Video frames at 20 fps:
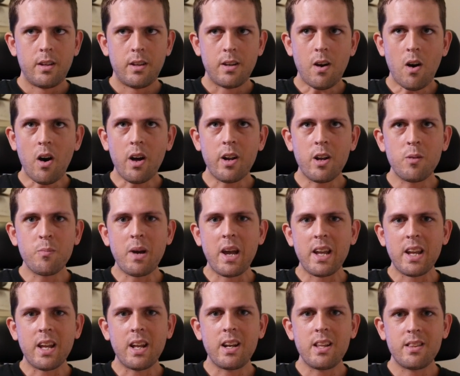I don't
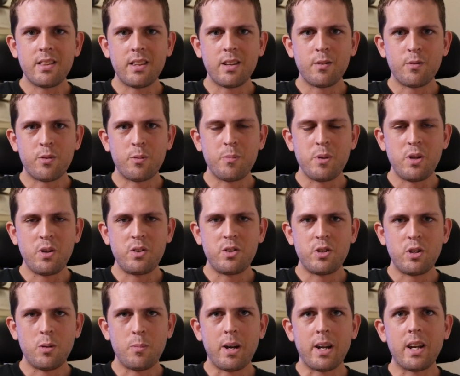make anything from
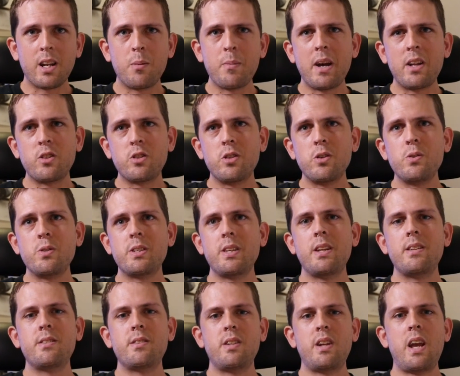YouTube. I get about 2
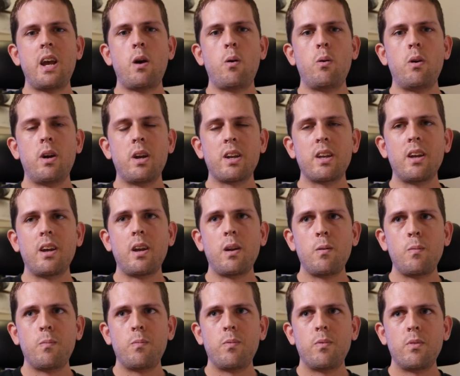cents an hour,
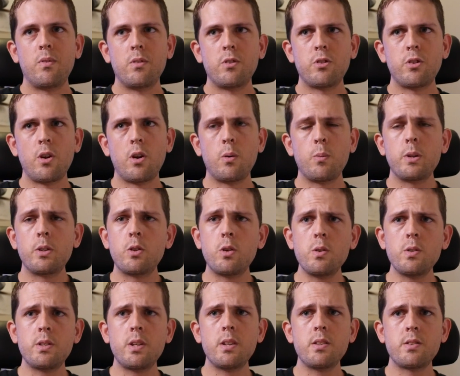okay? So with
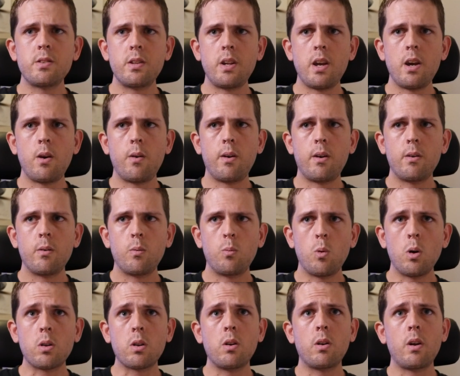2 cents an hour,
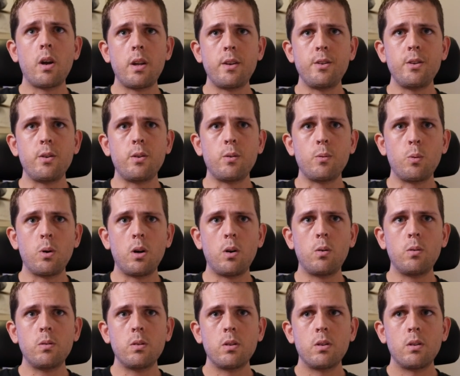what could I do?
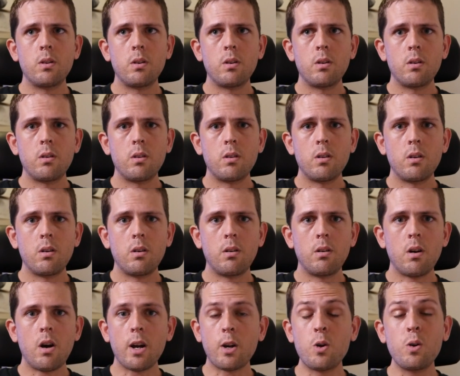Well,
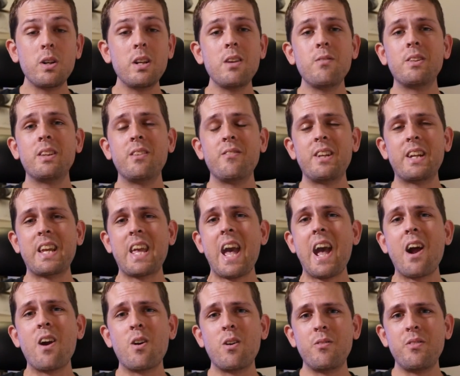I couldn't even live in a
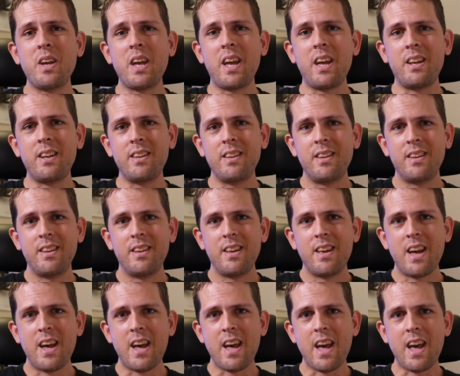caravan
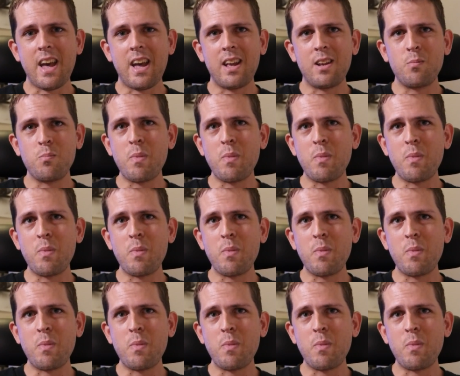and